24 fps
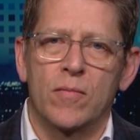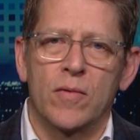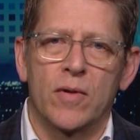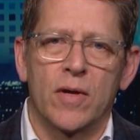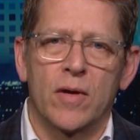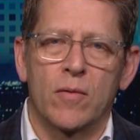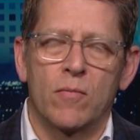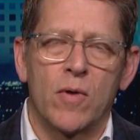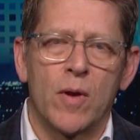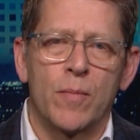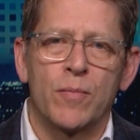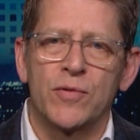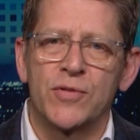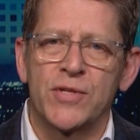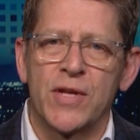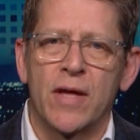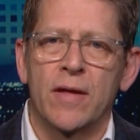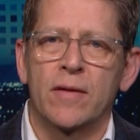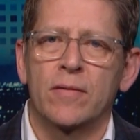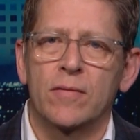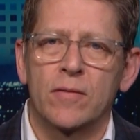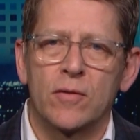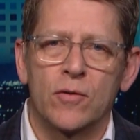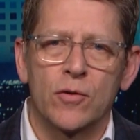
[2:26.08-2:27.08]

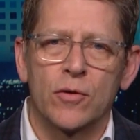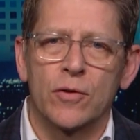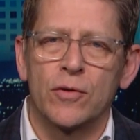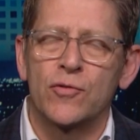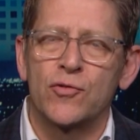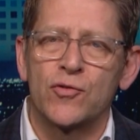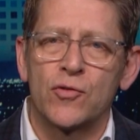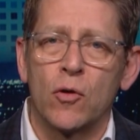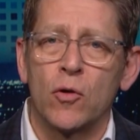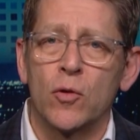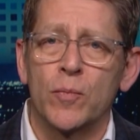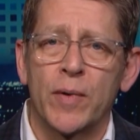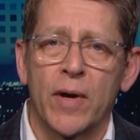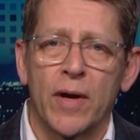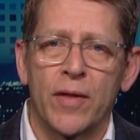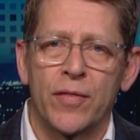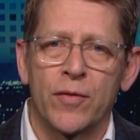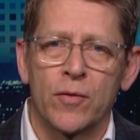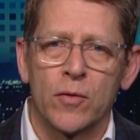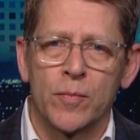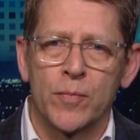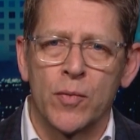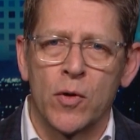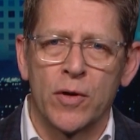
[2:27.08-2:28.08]
represent goods sold by
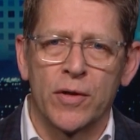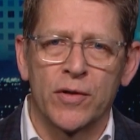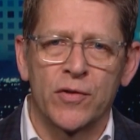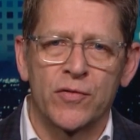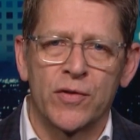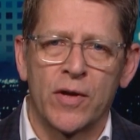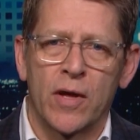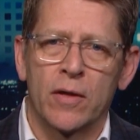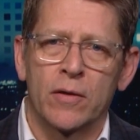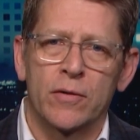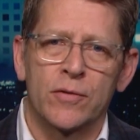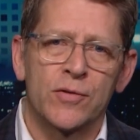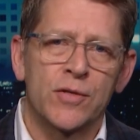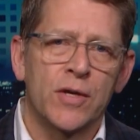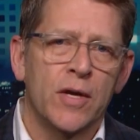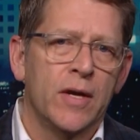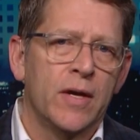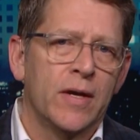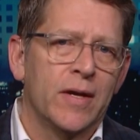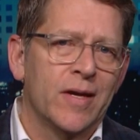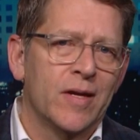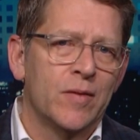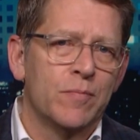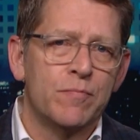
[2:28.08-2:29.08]
third-party sellers.
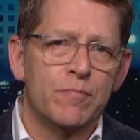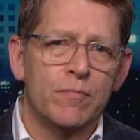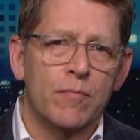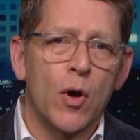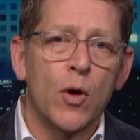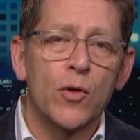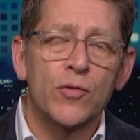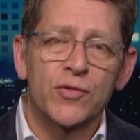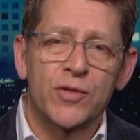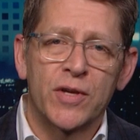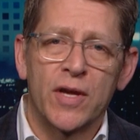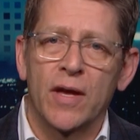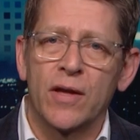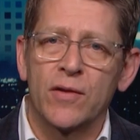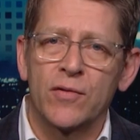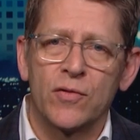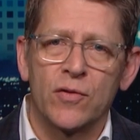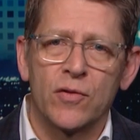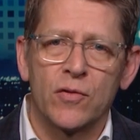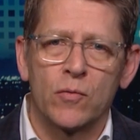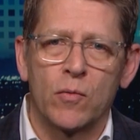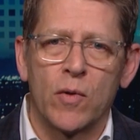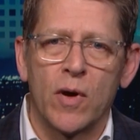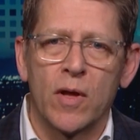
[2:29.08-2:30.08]
In most
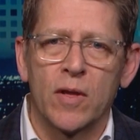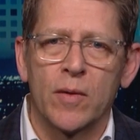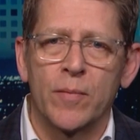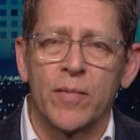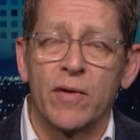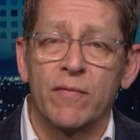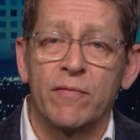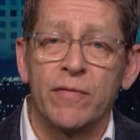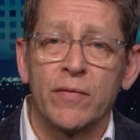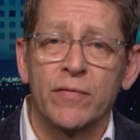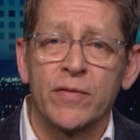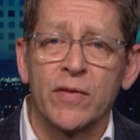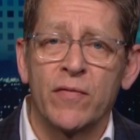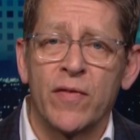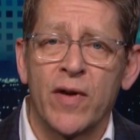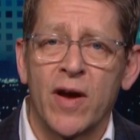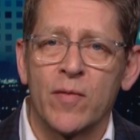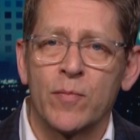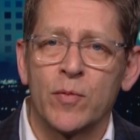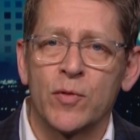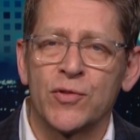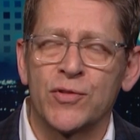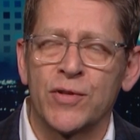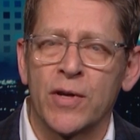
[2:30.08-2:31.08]
cases, well above
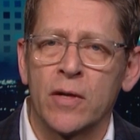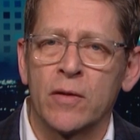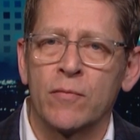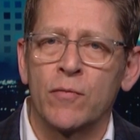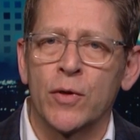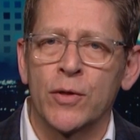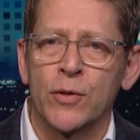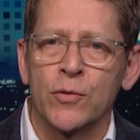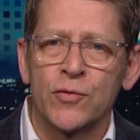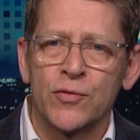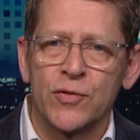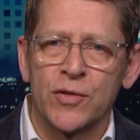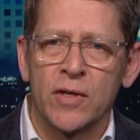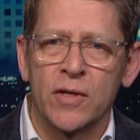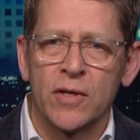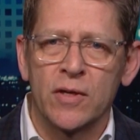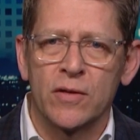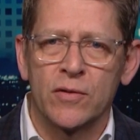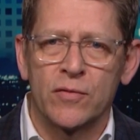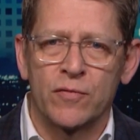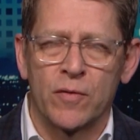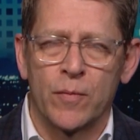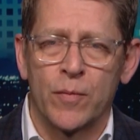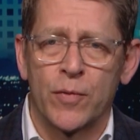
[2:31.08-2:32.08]
55% of what you see
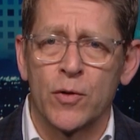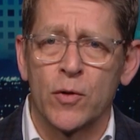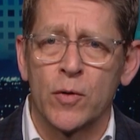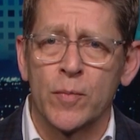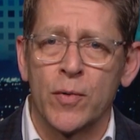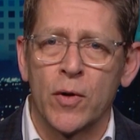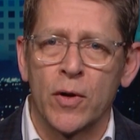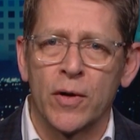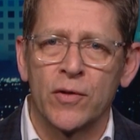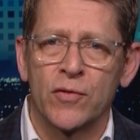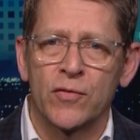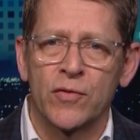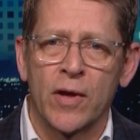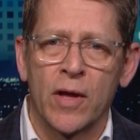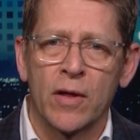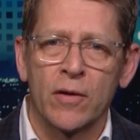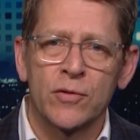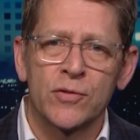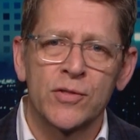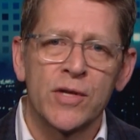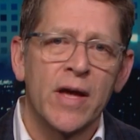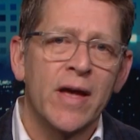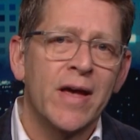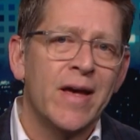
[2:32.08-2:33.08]
is from third-party
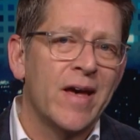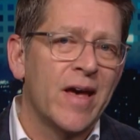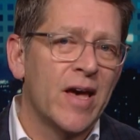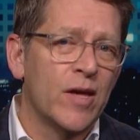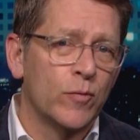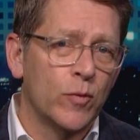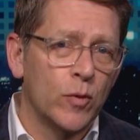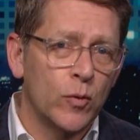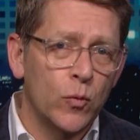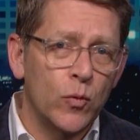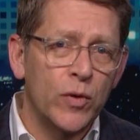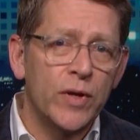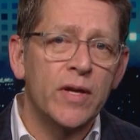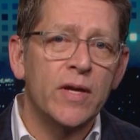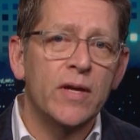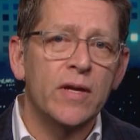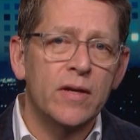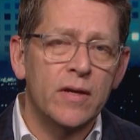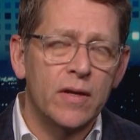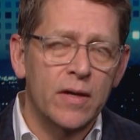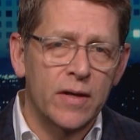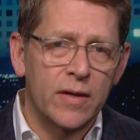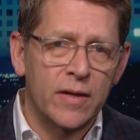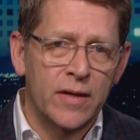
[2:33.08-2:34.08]
sellers. And when
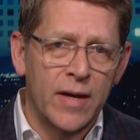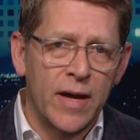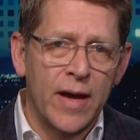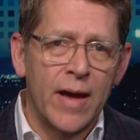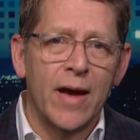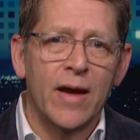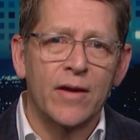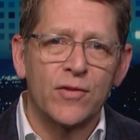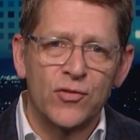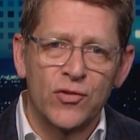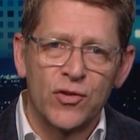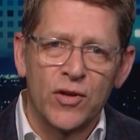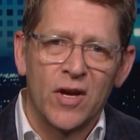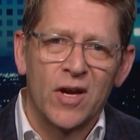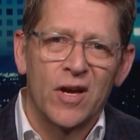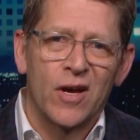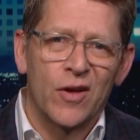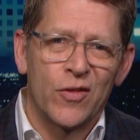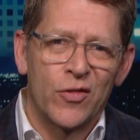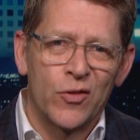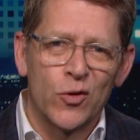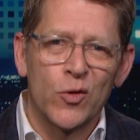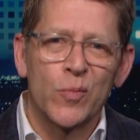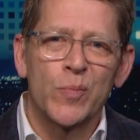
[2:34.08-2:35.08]
we catch
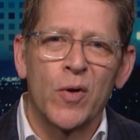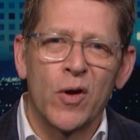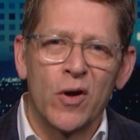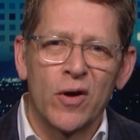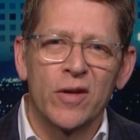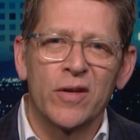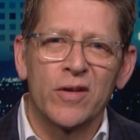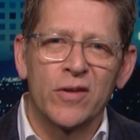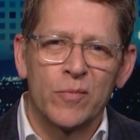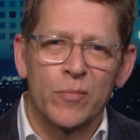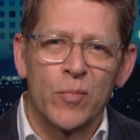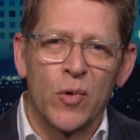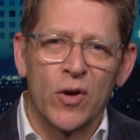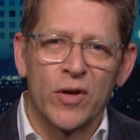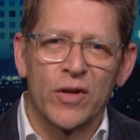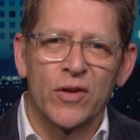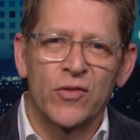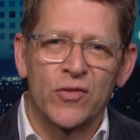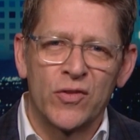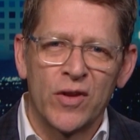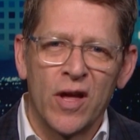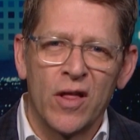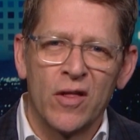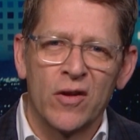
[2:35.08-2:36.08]
a third-party
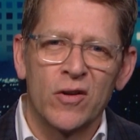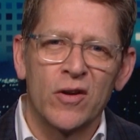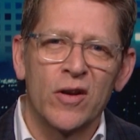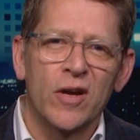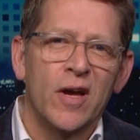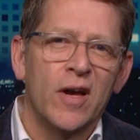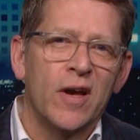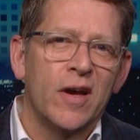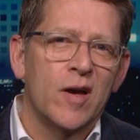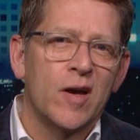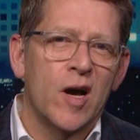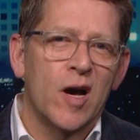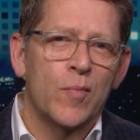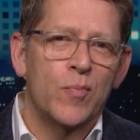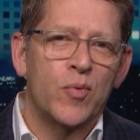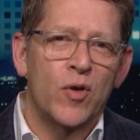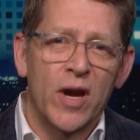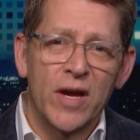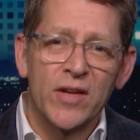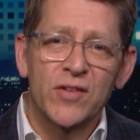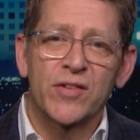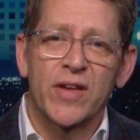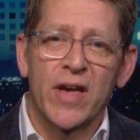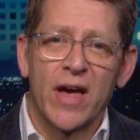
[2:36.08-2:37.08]
seller
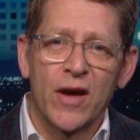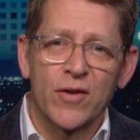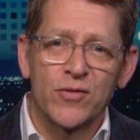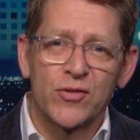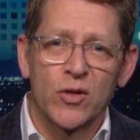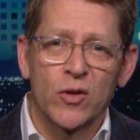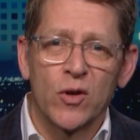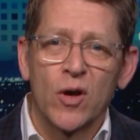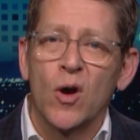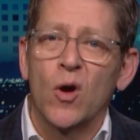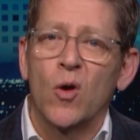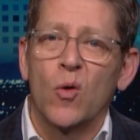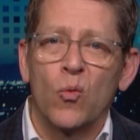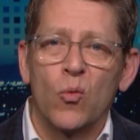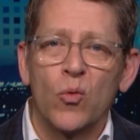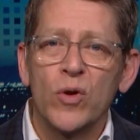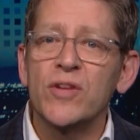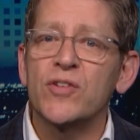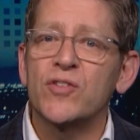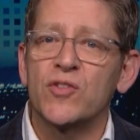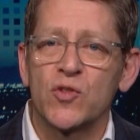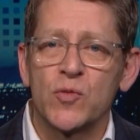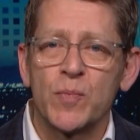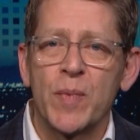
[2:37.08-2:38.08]
price gouging, we
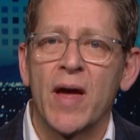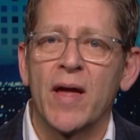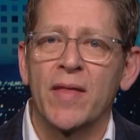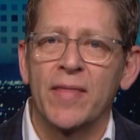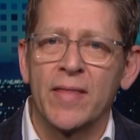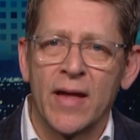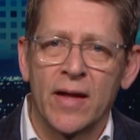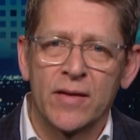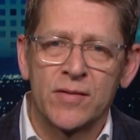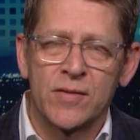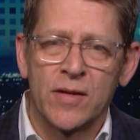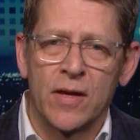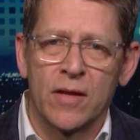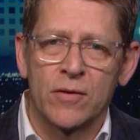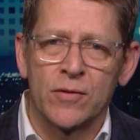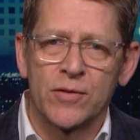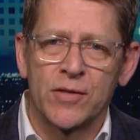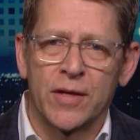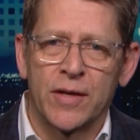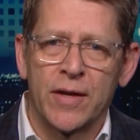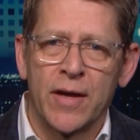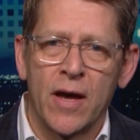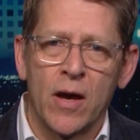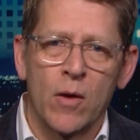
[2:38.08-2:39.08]
suspend that seller's
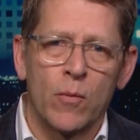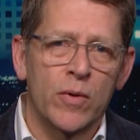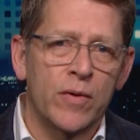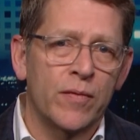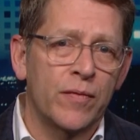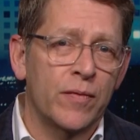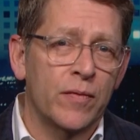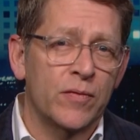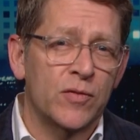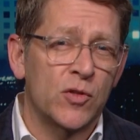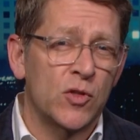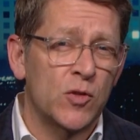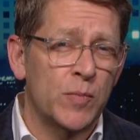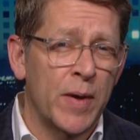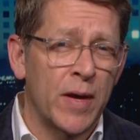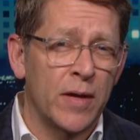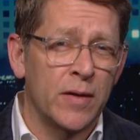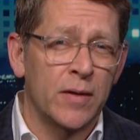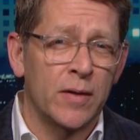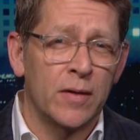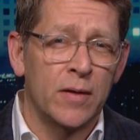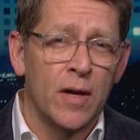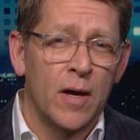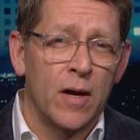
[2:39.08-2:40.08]
account. We've
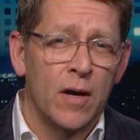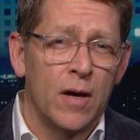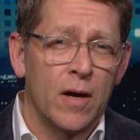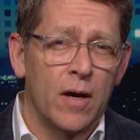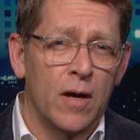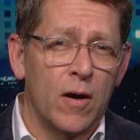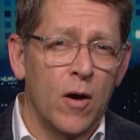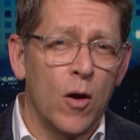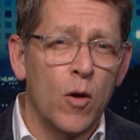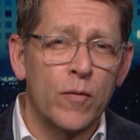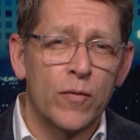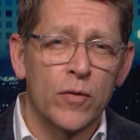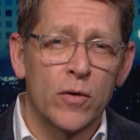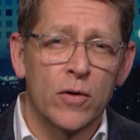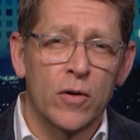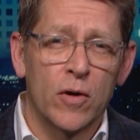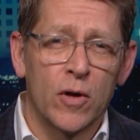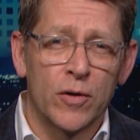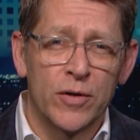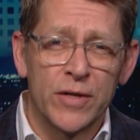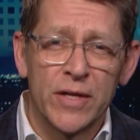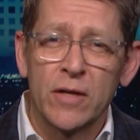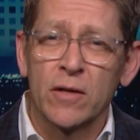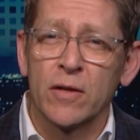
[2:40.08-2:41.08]
suspended over
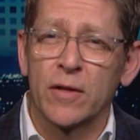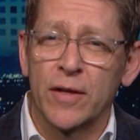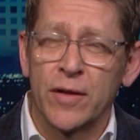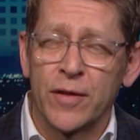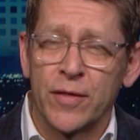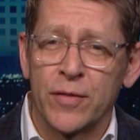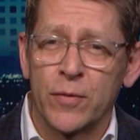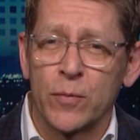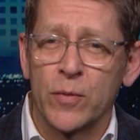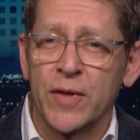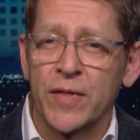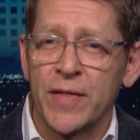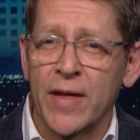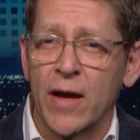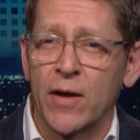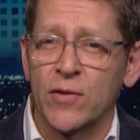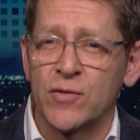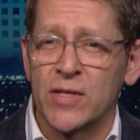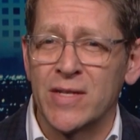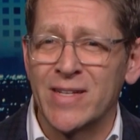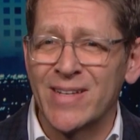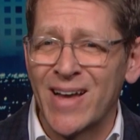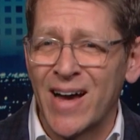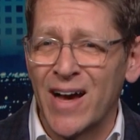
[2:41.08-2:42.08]
or nearly
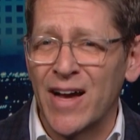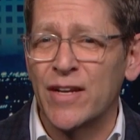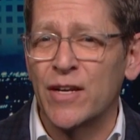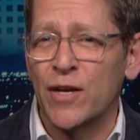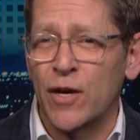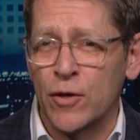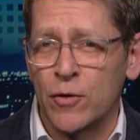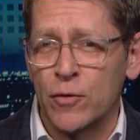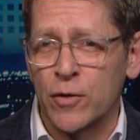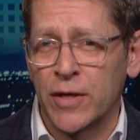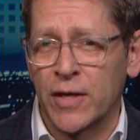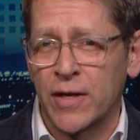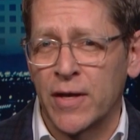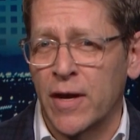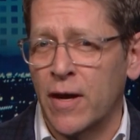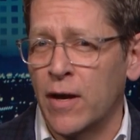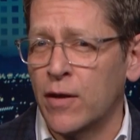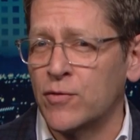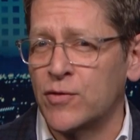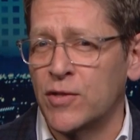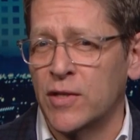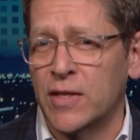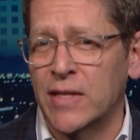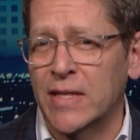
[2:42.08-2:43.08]
3,900
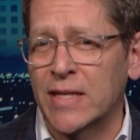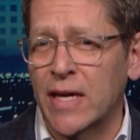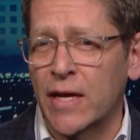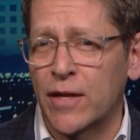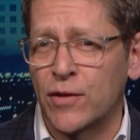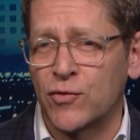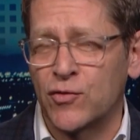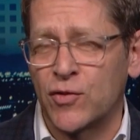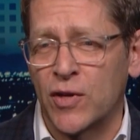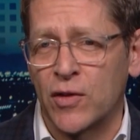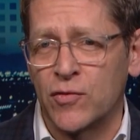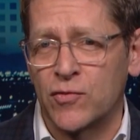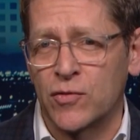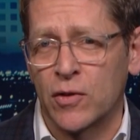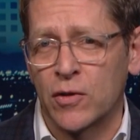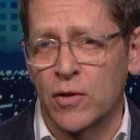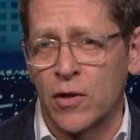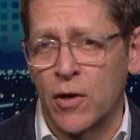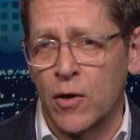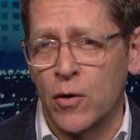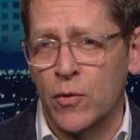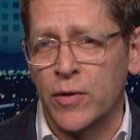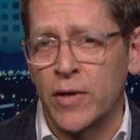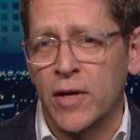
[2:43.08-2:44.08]
accounts in the United States
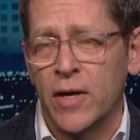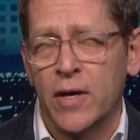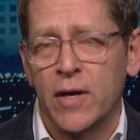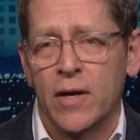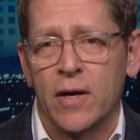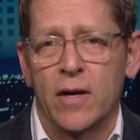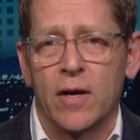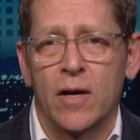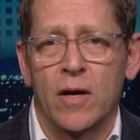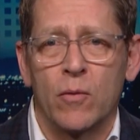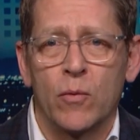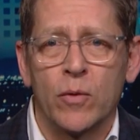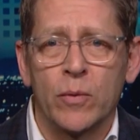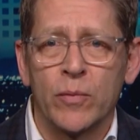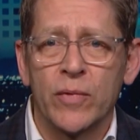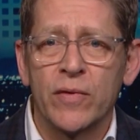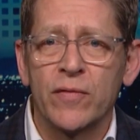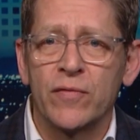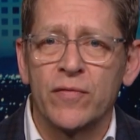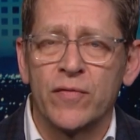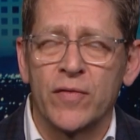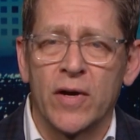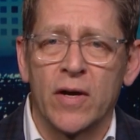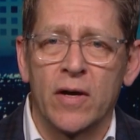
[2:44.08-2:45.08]
alone when
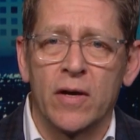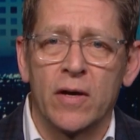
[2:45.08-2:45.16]
we've